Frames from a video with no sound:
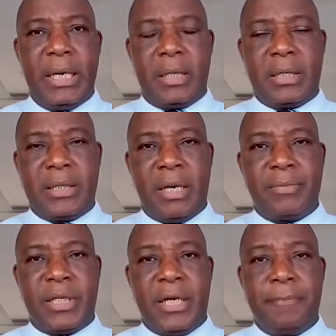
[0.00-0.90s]
the
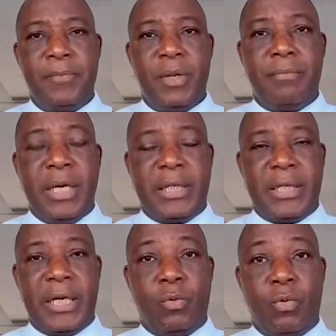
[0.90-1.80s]
CMC
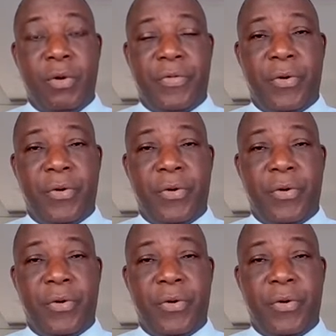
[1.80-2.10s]
meeting with